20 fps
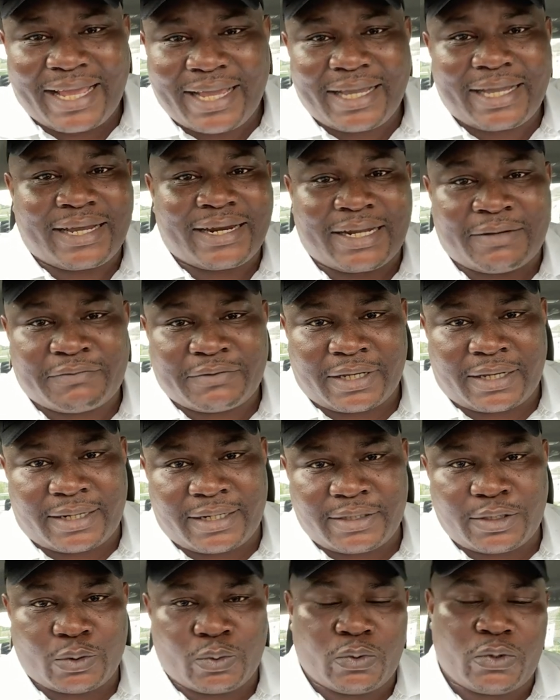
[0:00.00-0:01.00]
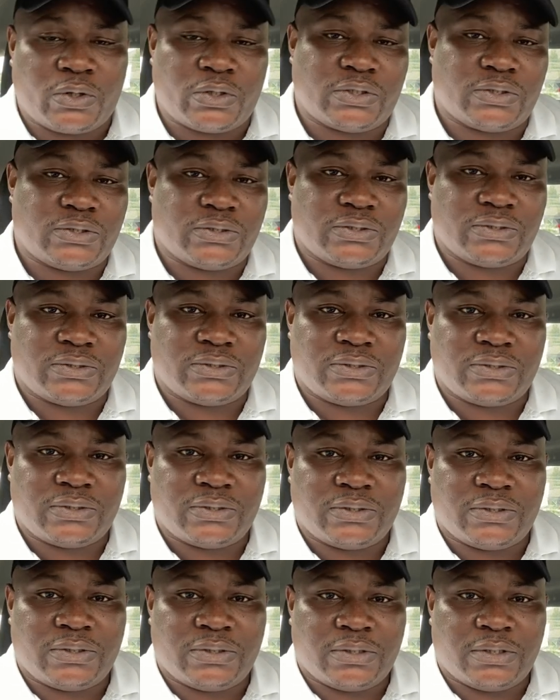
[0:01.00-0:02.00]
aircraft around the world.
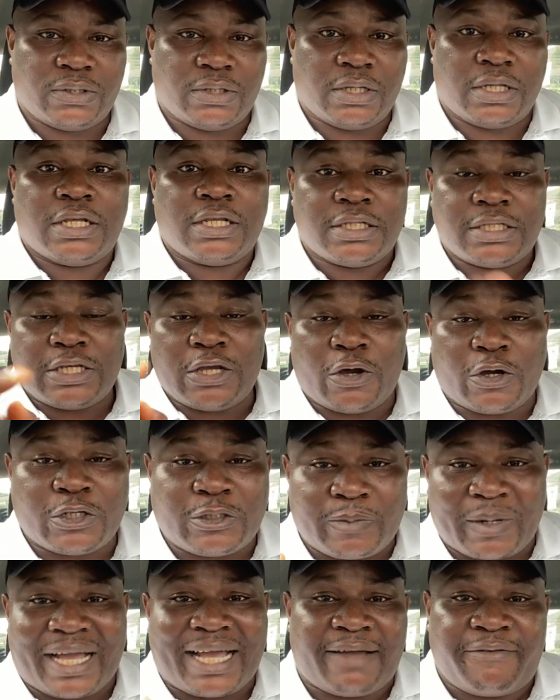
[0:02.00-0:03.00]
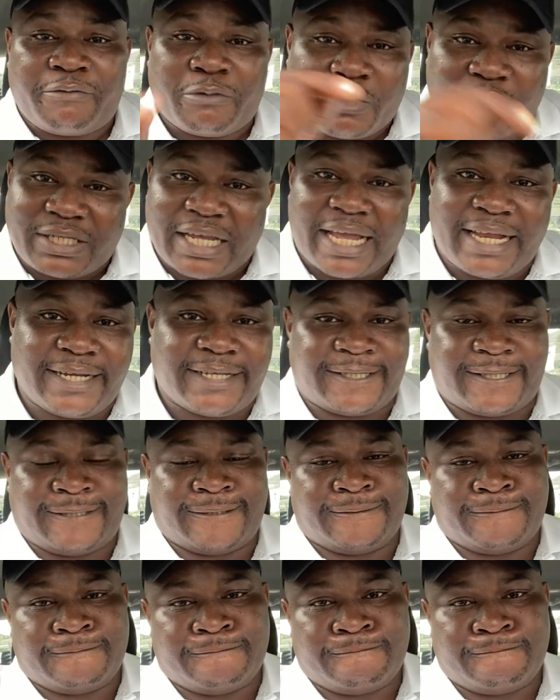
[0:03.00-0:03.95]
The husband have to sign it.